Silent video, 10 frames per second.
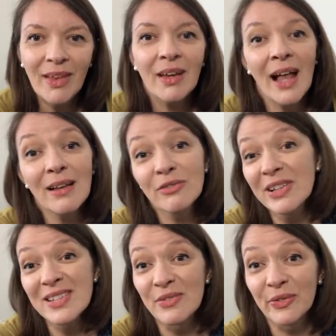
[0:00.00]

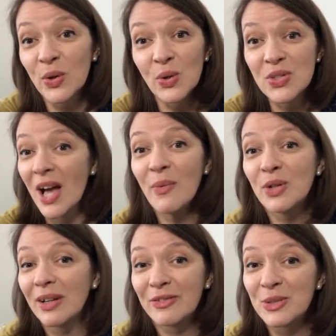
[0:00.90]
Elvis, of course. I
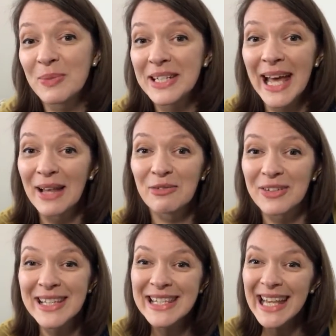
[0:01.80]
would love to meet
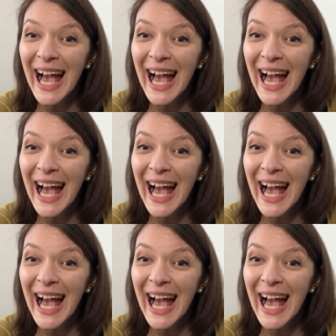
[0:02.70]
Elvis.